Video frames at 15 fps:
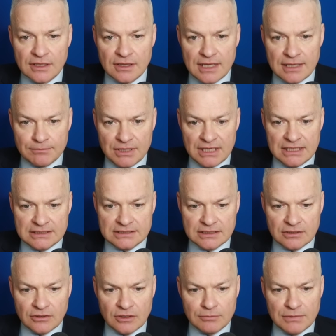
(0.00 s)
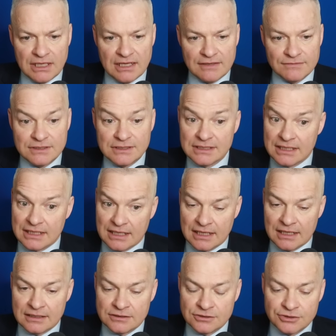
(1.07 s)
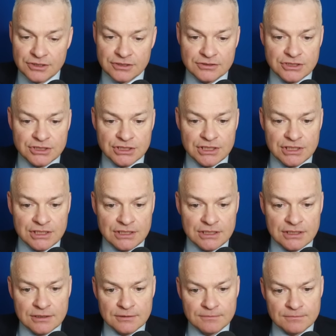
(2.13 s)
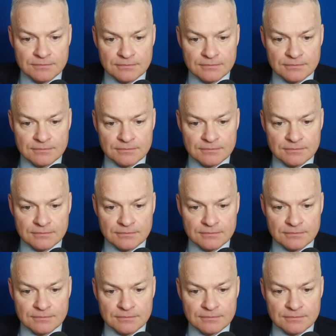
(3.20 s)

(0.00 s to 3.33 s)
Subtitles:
That plays in column 11. Andro G.